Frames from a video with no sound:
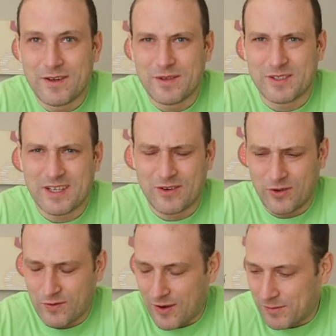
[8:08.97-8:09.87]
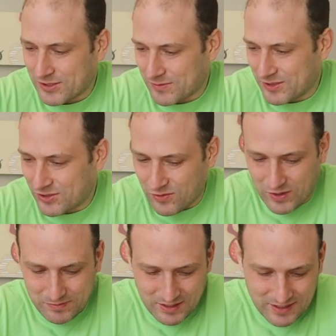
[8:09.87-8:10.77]
video because I don't know how much I'm going to talk
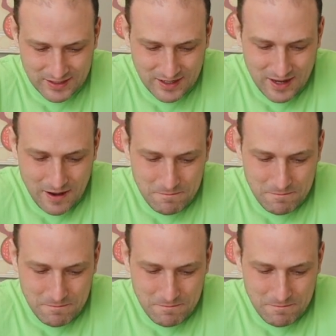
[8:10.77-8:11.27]
while I'm eating it.